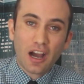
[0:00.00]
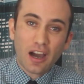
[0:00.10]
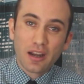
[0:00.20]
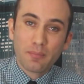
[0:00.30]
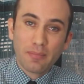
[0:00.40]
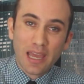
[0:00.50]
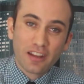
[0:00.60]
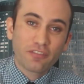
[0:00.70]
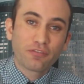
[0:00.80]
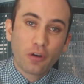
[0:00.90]

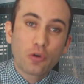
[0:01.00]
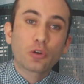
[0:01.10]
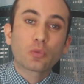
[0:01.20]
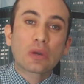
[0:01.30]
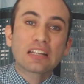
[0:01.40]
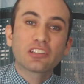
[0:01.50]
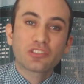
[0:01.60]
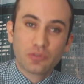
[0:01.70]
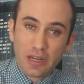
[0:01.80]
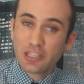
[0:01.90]
automatic voter
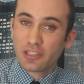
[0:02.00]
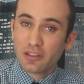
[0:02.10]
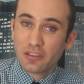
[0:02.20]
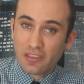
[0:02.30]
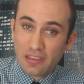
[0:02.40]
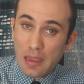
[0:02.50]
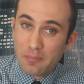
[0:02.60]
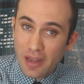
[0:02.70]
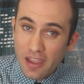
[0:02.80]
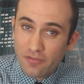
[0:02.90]
registration and
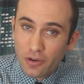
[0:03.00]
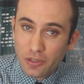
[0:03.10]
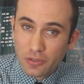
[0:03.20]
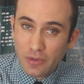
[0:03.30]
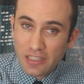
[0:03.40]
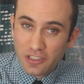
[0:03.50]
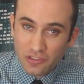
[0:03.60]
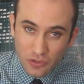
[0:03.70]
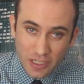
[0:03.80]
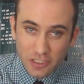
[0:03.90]
same-day voter
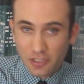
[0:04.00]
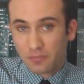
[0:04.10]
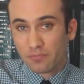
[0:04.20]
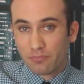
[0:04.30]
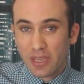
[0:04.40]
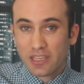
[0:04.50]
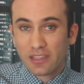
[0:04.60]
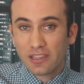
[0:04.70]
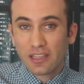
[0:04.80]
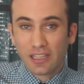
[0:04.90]
registration,
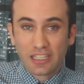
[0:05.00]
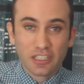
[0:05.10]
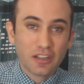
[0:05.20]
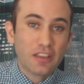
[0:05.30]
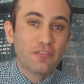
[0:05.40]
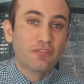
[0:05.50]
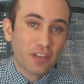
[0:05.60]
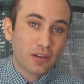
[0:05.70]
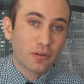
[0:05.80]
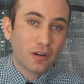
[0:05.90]
making the election a
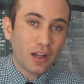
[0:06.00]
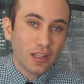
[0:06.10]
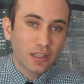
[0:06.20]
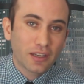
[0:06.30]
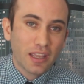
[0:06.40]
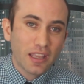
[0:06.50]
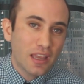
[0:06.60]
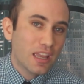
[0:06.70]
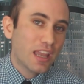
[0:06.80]
federal holiday,